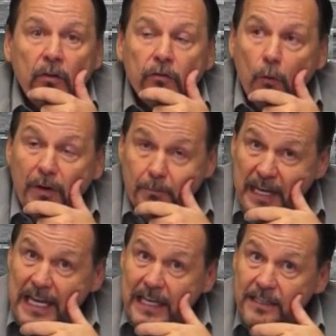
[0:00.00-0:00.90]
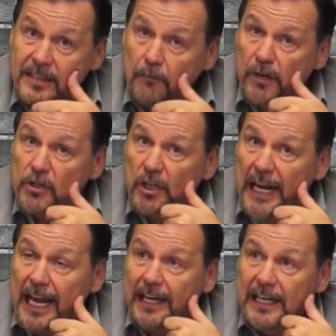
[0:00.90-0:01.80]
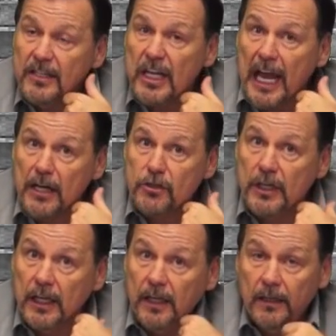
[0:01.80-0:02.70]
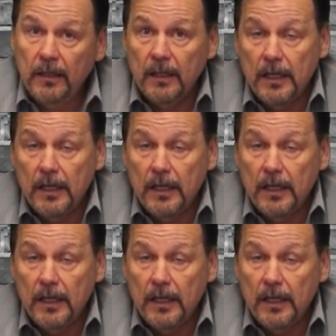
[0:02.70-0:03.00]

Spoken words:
So it means that Richard Head is cashing in